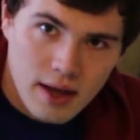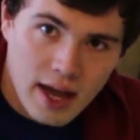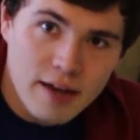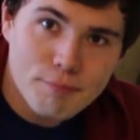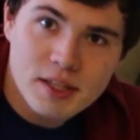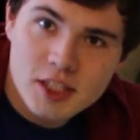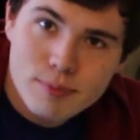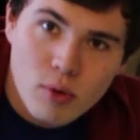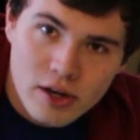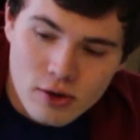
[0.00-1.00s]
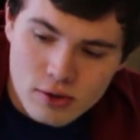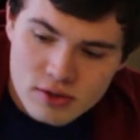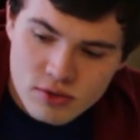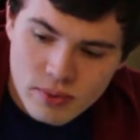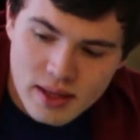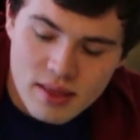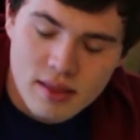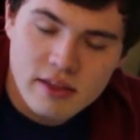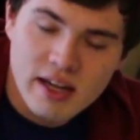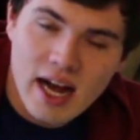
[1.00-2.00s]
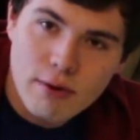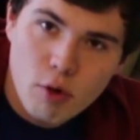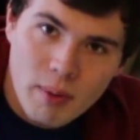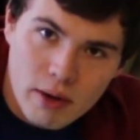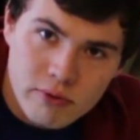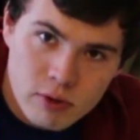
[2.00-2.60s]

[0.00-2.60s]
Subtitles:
I've been spoiled with the iRobot